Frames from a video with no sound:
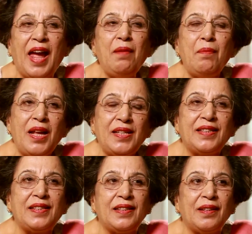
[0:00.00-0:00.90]
I
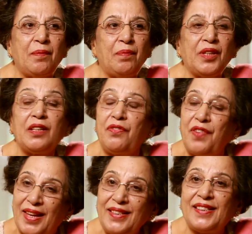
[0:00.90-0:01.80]
must
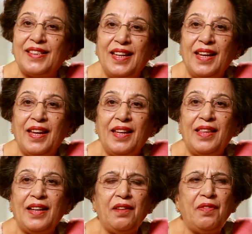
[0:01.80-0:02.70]
confess
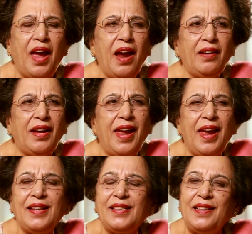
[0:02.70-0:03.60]
that I've had
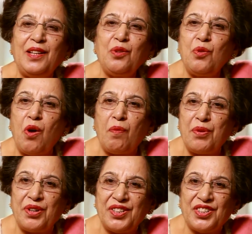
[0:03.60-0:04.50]
excellent
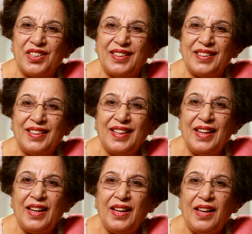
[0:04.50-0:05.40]
cooperation,
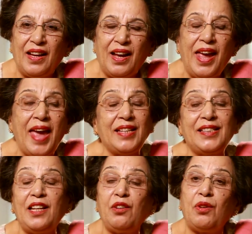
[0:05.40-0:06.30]

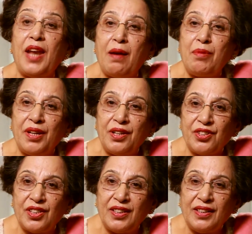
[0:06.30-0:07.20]
excellent
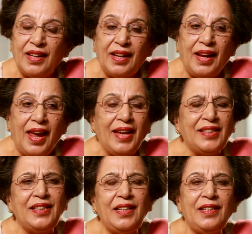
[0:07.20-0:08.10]
collaboration,
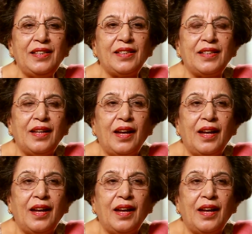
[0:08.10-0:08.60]
excellent,